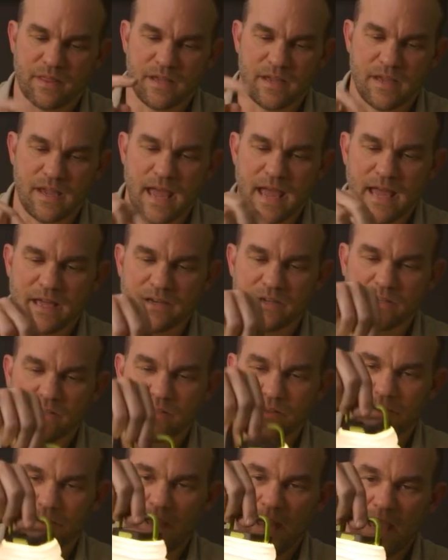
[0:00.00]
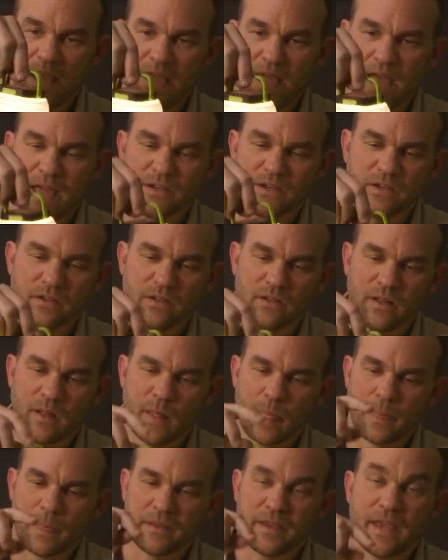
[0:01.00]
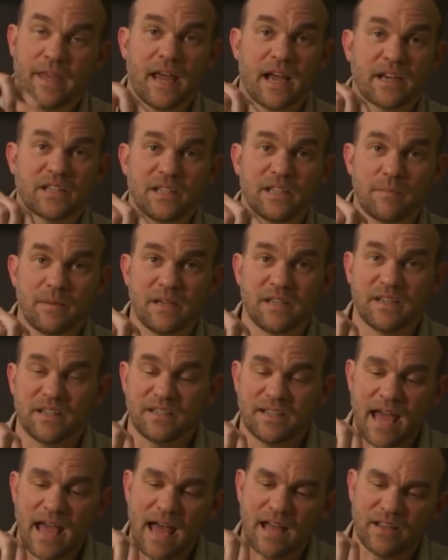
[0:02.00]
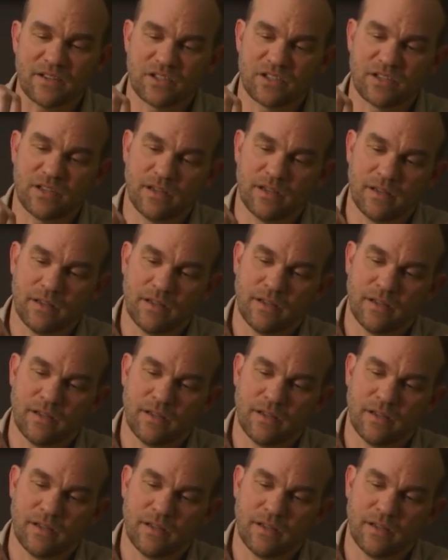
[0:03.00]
The handle, the hang handle, can actually be detached.